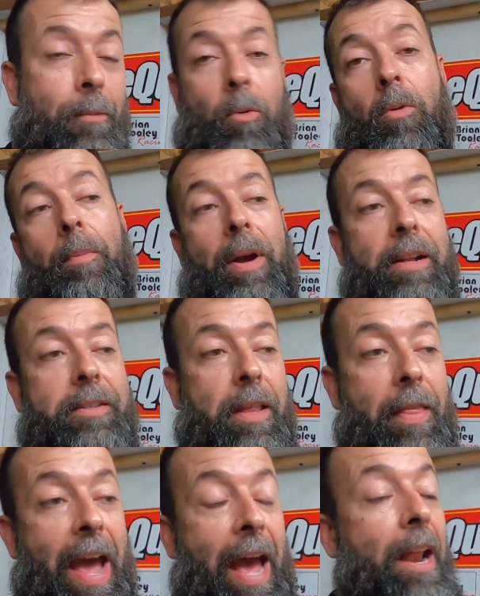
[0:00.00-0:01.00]
more mods
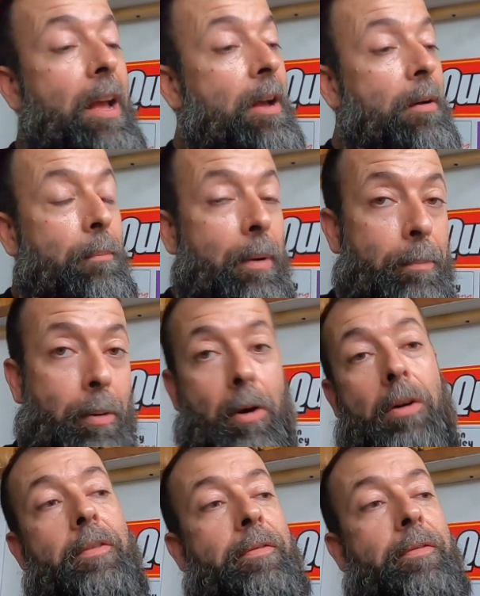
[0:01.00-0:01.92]
than that. But part